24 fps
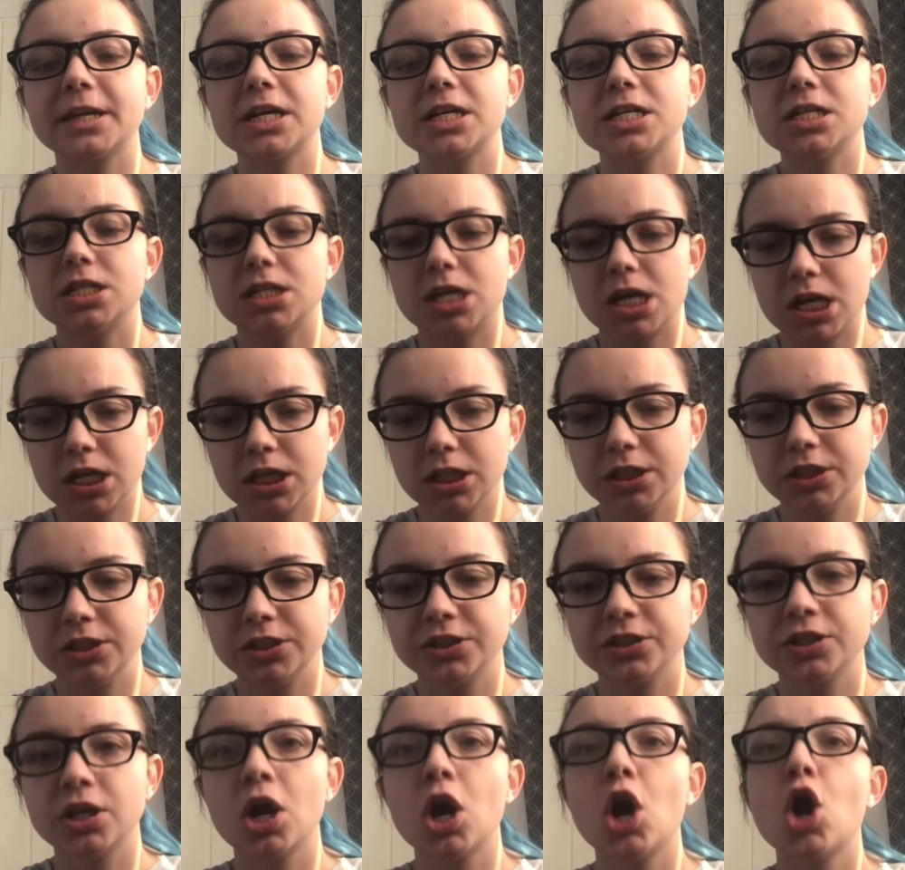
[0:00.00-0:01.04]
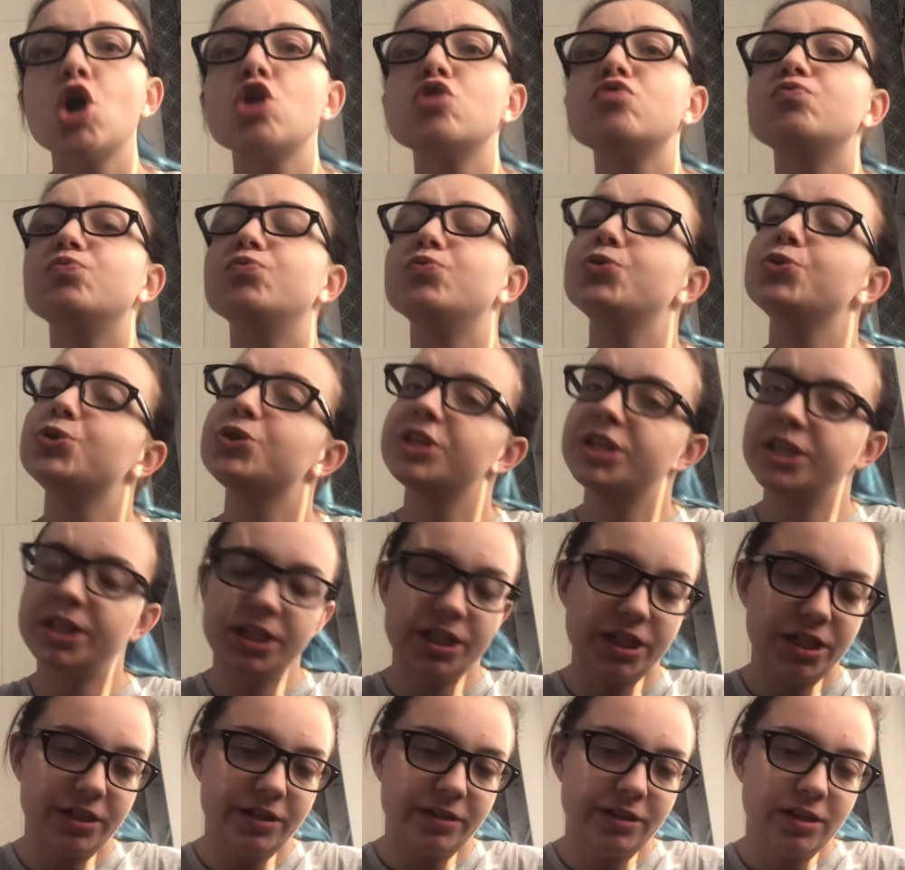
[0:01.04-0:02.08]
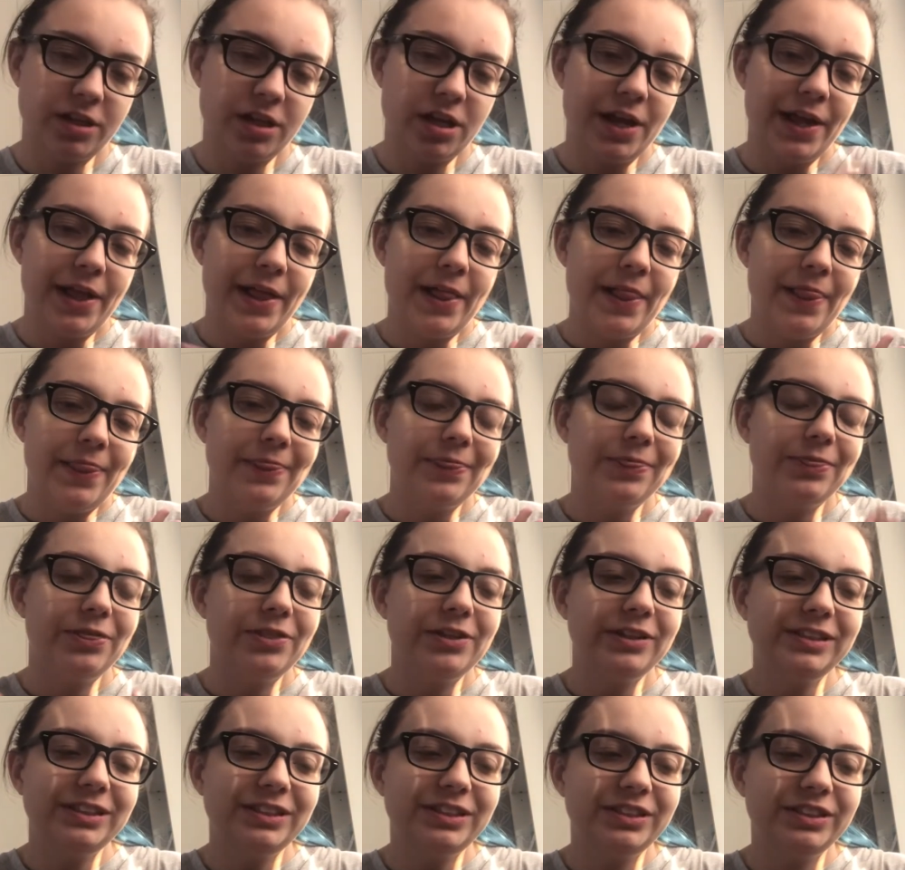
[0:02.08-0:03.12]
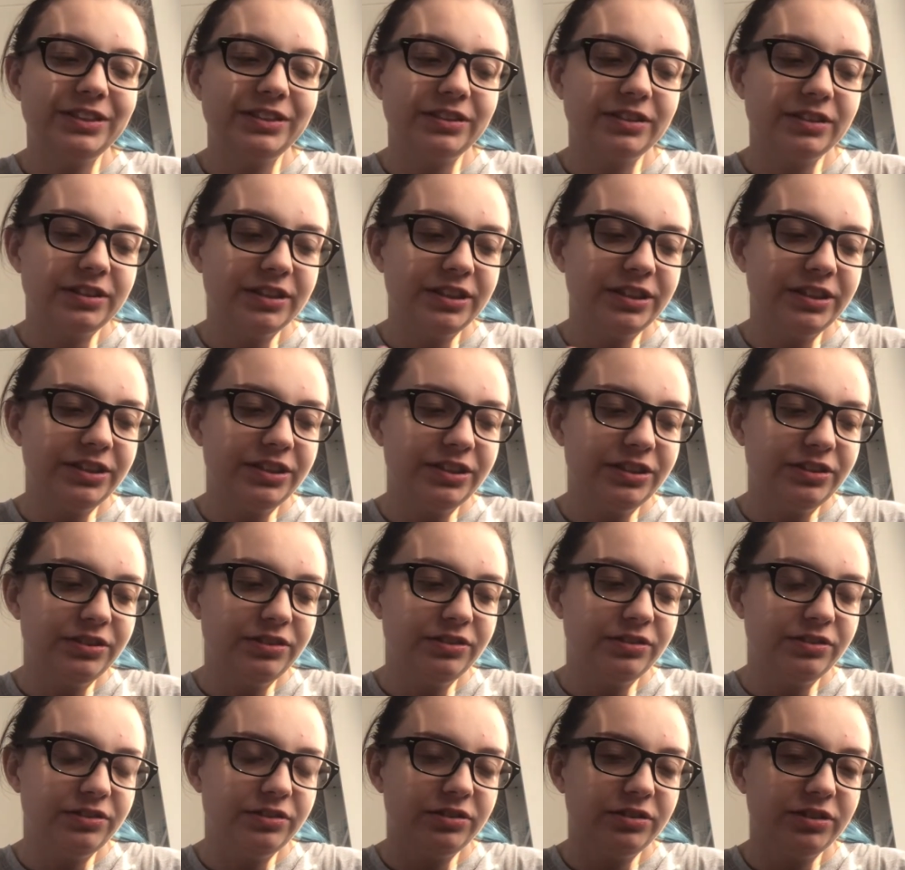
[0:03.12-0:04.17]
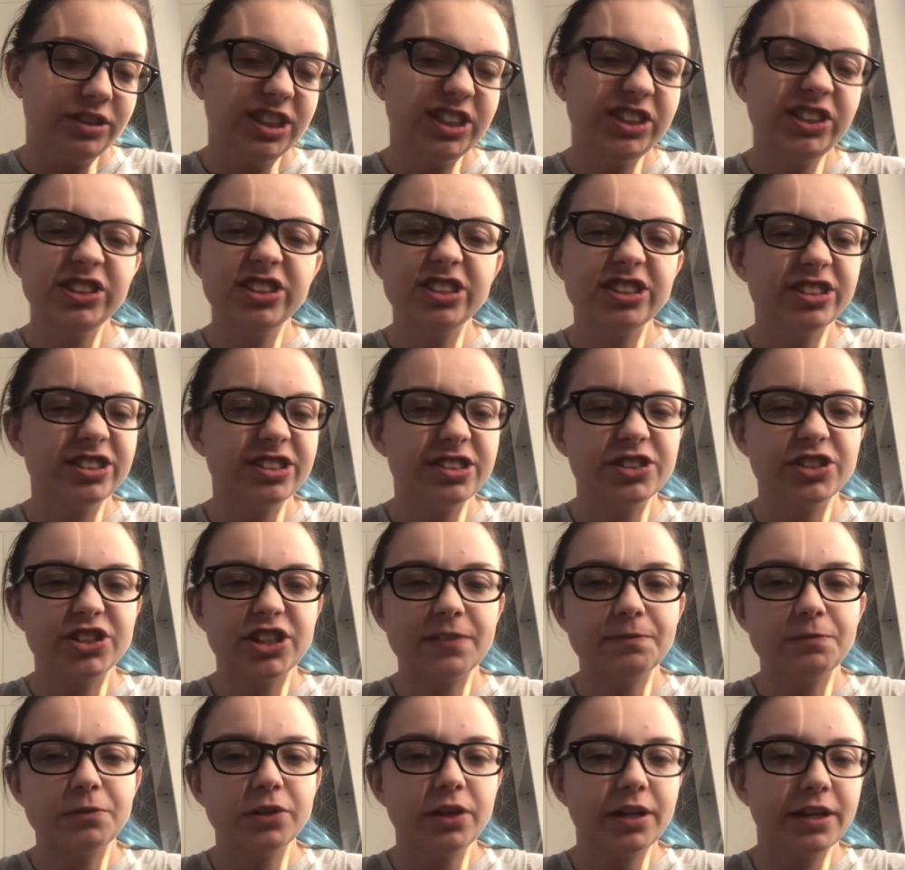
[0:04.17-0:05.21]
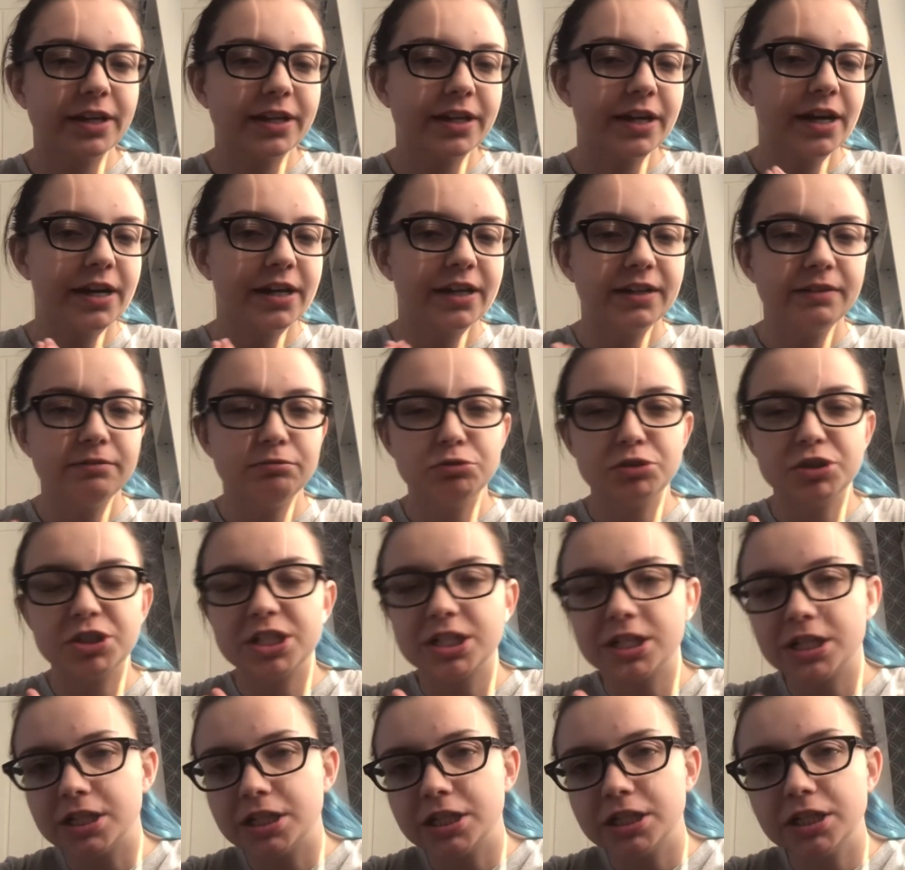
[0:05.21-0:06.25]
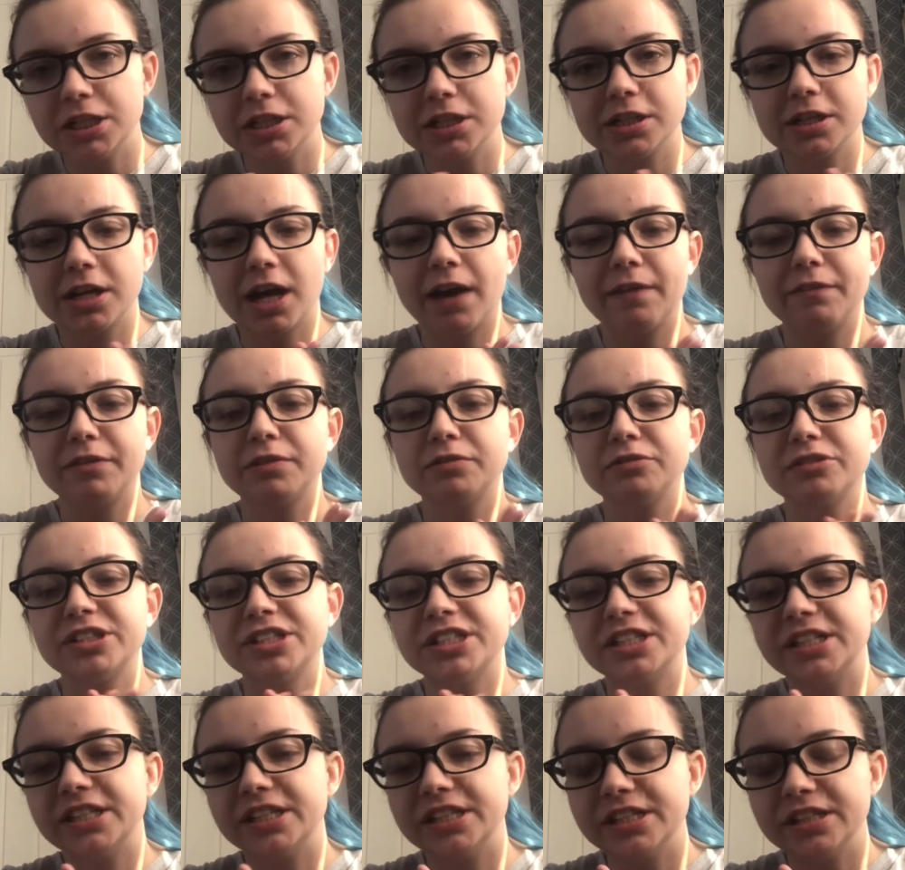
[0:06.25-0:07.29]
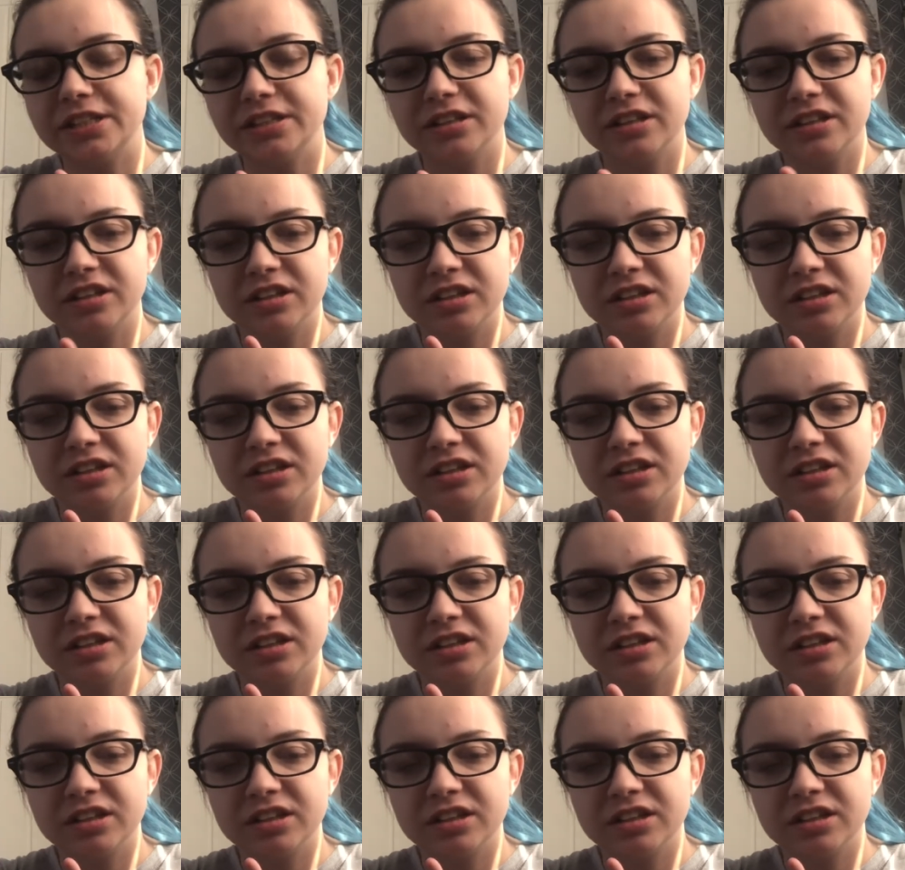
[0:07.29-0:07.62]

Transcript: Next, routine. This is just in general, again, a routine and having a routine.